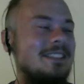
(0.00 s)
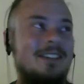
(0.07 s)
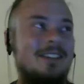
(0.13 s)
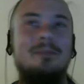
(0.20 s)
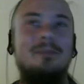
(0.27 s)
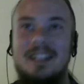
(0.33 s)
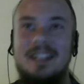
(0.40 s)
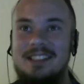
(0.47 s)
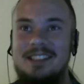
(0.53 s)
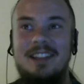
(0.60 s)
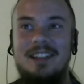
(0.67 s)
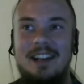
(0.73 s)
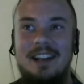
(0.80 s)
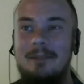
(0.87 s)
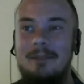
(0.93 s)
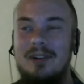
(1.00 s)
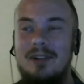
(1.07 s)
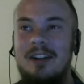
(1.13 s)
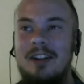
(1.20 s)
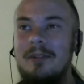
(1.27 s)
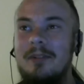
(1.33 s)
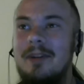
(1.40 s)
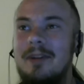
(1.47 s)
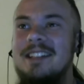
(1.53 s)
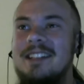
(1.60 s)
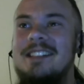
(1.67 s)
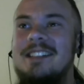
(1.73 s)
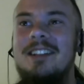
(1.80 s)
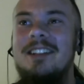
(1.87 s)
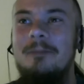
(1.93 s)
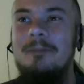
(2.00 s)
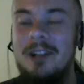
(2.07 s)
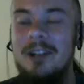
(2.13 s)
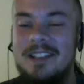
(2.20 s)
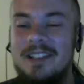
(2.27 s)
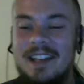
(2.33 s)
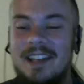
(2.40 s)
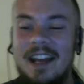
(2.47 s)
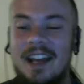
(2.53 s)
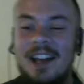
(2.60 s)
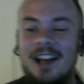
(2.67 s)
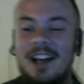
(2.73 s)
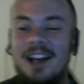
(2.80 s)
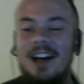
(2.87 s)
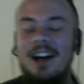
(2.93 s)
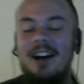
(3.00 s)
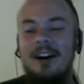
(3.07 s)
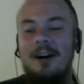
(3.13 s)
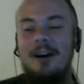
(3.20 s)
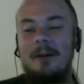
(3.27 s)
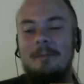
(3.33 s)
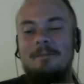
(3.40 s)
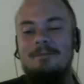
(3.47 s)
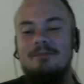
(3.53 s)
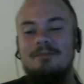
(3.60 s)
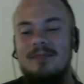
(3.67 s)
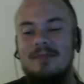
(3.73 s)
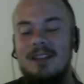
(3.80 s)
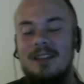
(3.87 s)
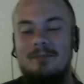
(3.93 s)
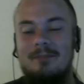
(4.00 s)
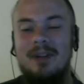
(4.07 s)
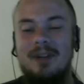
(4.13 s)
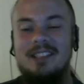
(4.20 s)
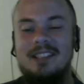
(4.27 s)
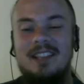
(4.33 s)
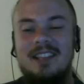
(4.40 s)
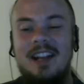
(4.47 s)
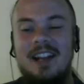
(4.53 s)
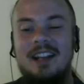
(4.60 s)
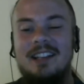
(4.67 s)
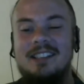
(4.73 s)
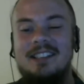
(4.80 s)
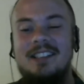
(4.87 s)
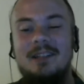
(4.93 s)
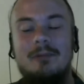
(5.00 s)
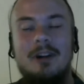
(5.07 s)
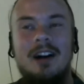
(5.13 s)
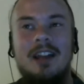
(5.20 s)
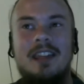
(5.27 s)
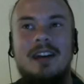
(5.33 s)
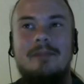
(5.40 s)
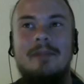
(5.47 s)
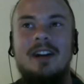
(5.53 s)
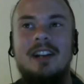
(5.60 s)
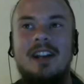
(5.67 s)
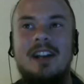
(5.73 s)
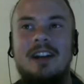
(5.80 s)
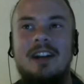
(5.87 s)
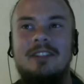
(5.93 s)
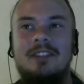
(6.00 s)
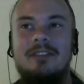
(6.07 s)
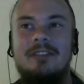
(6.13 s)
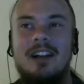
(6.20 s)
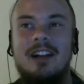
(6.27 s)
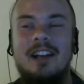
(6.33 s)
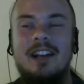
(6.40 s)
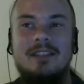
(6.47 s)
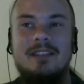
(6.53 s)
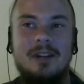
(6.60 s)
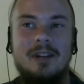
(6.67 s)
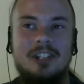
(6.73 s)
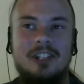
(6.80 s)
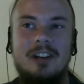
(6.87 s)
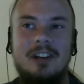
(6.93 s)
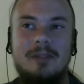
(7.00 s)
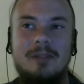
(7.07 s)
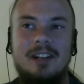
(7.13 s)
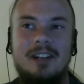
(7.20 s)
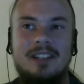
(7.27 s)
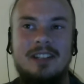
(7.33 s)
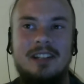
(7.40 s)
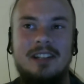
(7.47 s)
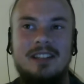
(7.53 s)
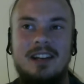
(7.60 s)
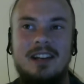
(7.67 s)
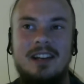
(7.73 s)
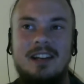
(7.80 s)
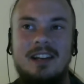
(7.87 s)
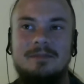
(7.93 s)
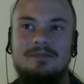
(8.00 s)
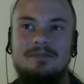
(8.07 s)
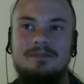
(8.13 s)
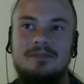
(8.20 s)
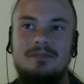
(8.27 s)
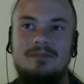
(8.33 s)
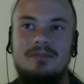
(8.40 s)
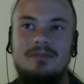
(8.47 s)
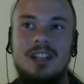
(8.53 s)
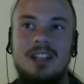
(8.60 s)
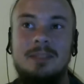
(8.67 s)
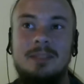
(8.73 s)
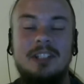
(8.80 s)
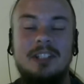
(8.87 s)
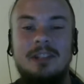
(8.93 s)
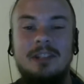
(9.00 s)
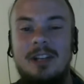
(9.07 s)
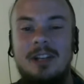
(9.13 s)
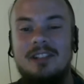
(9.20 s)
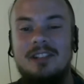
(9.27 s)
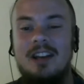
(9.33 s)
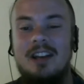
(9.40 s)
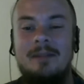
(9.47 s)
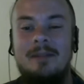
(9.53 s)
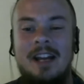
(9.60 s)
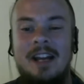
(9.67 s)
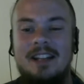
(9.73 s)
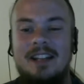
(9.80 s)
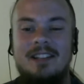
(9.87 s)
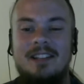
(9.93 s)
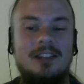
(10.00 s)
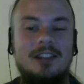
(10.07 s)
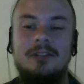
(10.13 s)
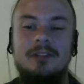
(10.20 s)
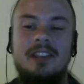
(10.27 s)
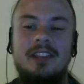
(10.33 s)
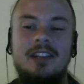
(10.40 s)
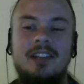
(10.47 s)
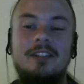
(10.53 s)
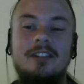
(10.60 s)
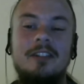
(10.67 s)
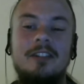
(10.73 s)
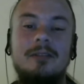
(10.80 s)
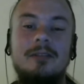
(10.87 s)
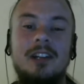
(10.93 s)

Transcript: but it's still like I'm proud of them, but it's still weird to say. But it's like I could see why that might not fly as much though, because it is like, especially because combat isn't the only thing you do.